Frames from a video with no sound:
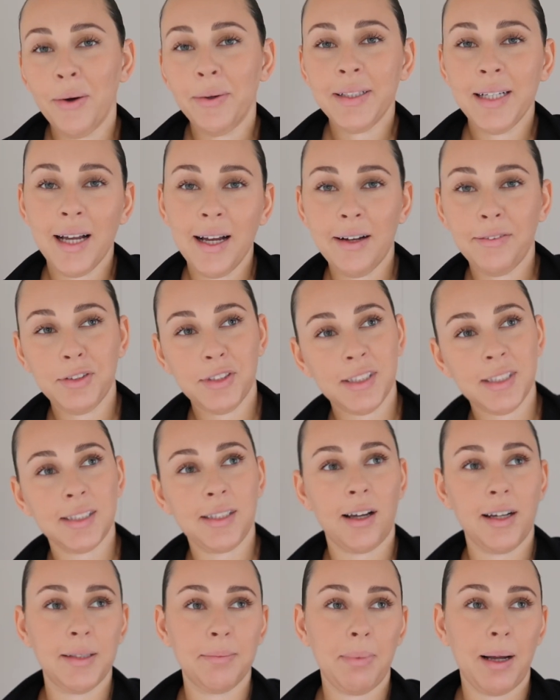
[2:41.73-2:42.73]
oh yeah, i just
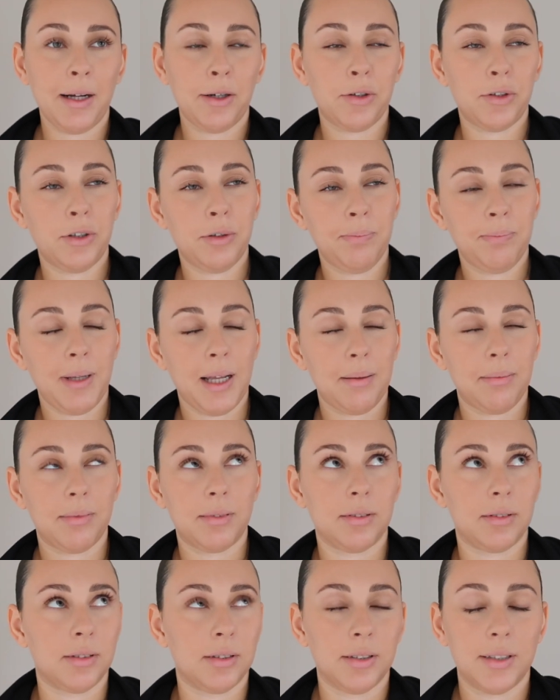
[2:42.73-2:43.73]
signed back up, blah,
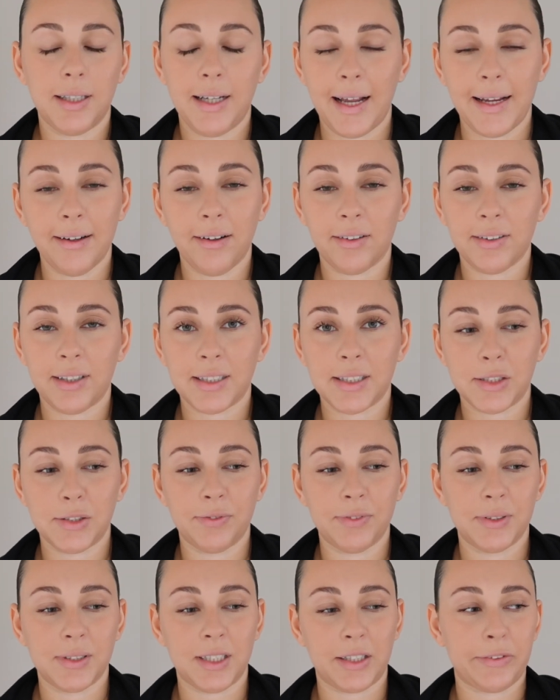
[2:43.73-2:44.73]
blah, Oh, hate all that stuff.
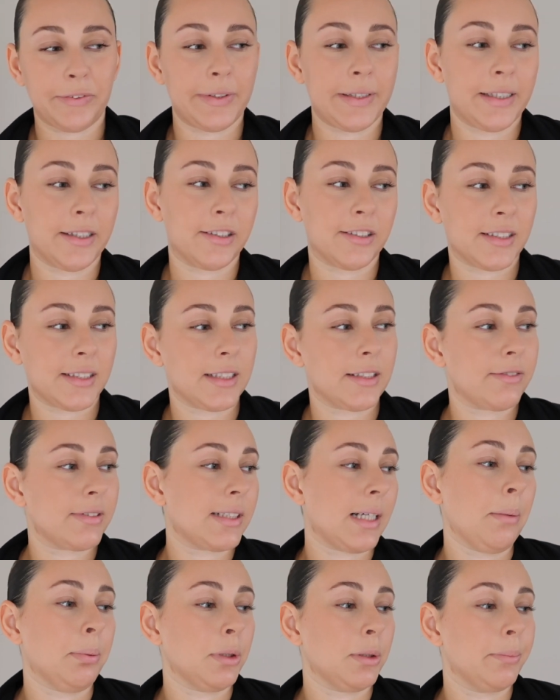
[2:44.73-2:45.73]
And there's like three girls at the
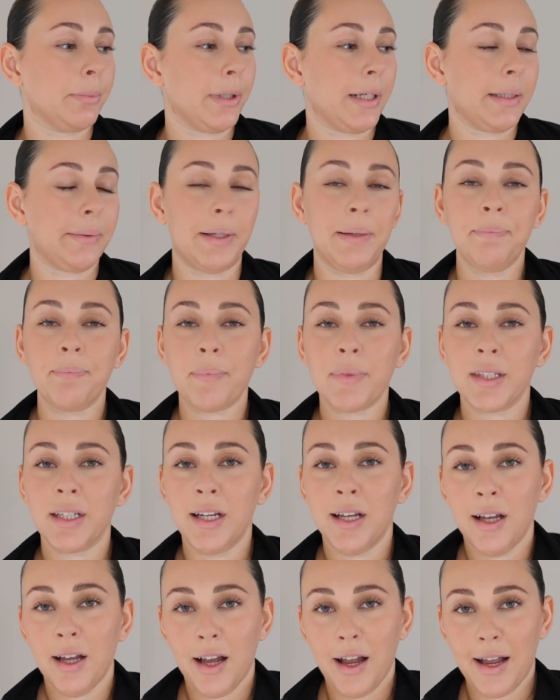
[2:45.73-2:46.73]
reception. But anyway,
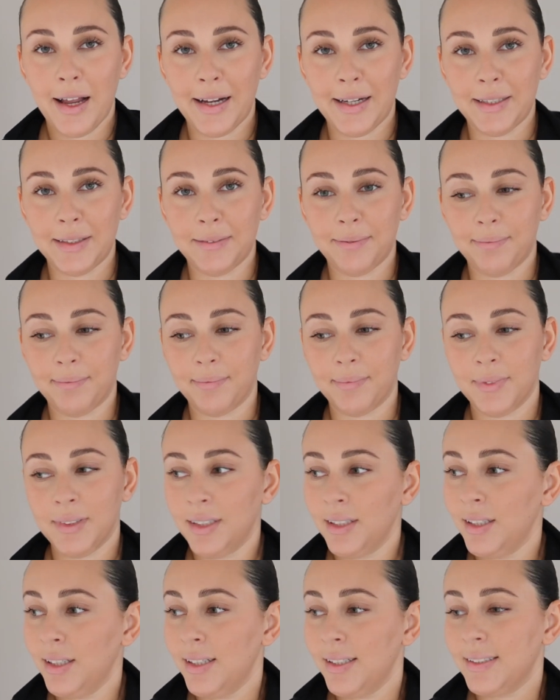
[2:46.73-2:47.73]
um,
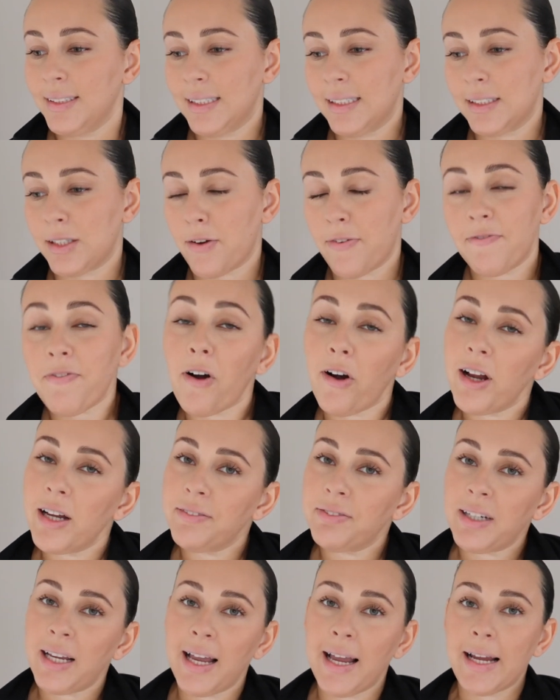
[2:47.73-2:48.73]
did a
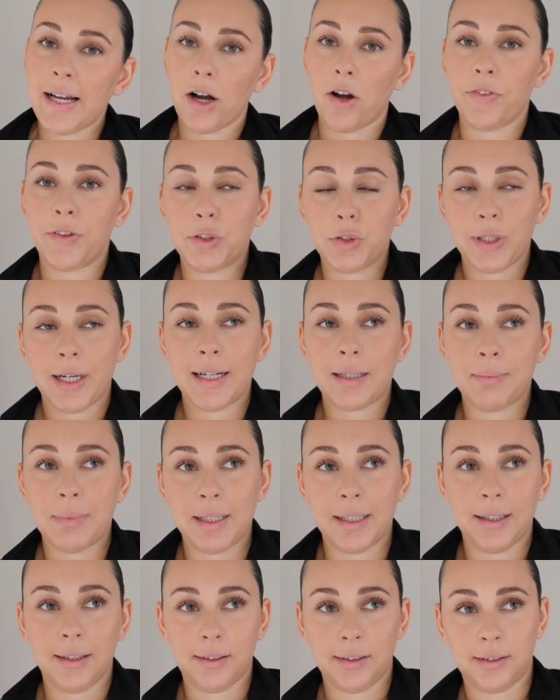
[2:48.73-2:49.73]
5K on the
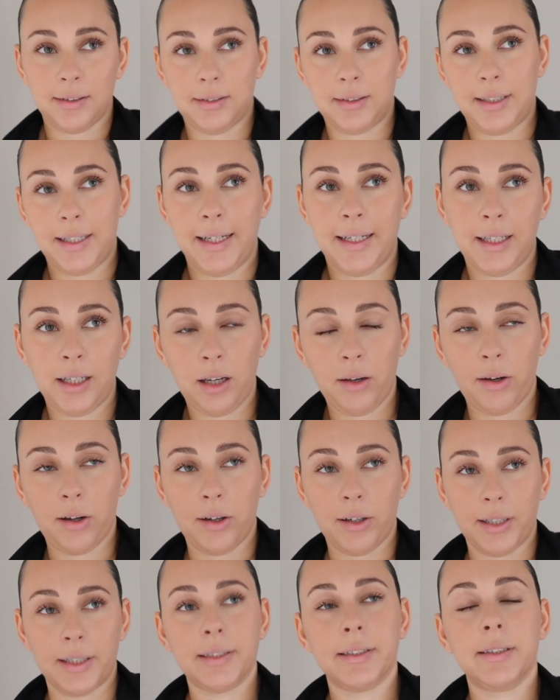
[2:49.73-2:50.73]
treadmill,
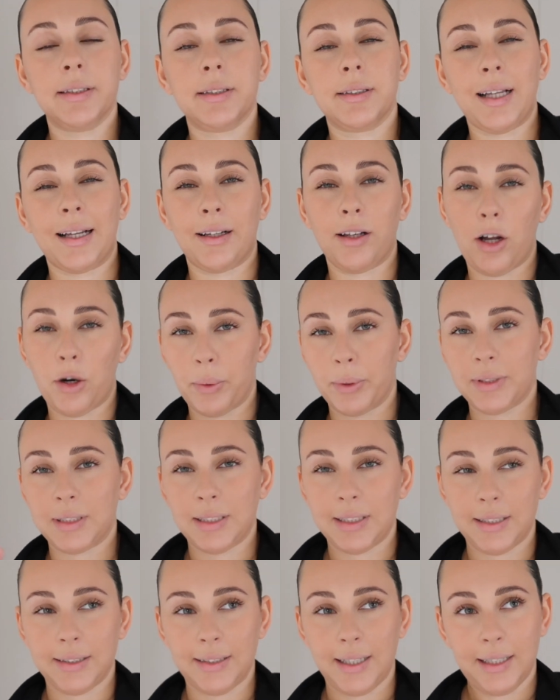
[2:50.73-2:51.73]
incline, then lowered
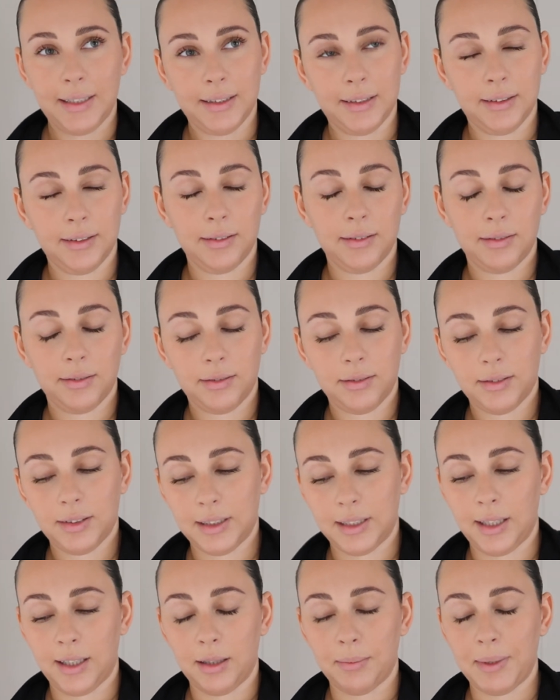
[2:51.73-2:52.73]
it and then
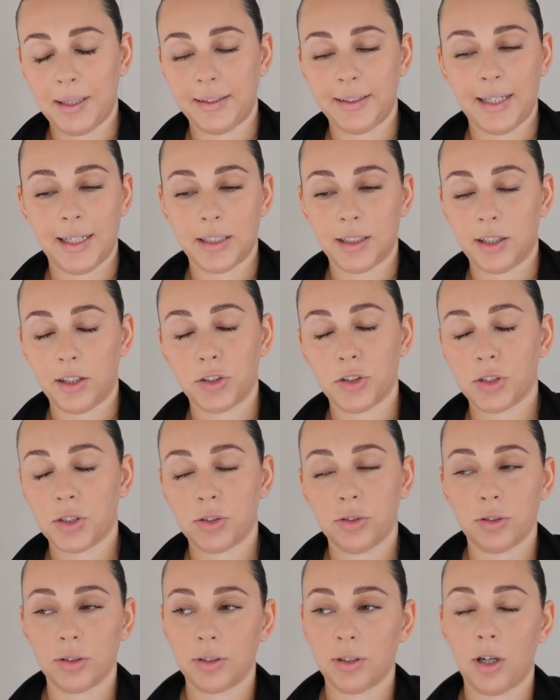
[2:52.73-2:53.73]
did a little bit at the end that I just
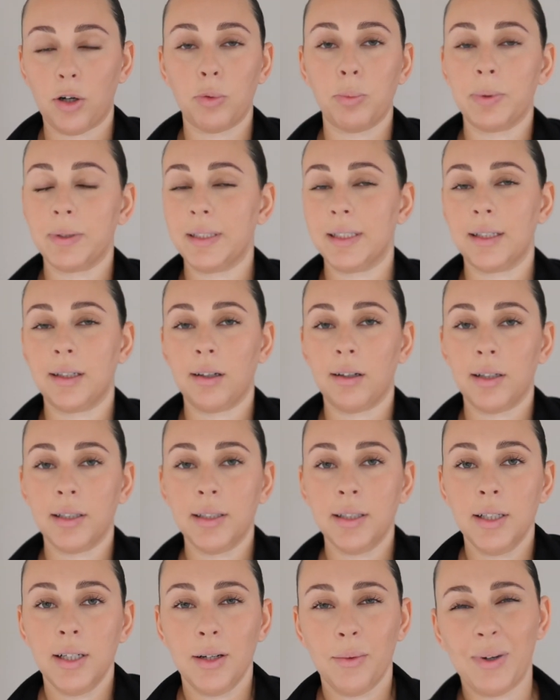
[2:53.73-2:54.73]
couldn't cope with the
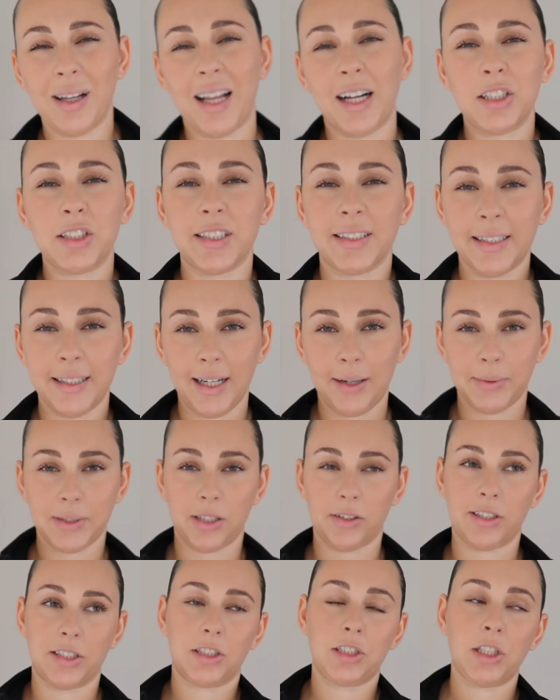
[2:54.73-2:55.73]
incline. Well, actually, I think I was
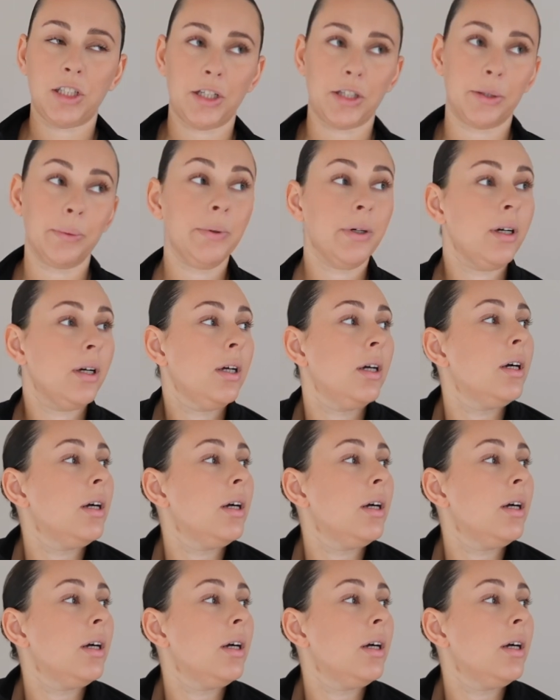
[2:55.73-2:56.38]
on like two.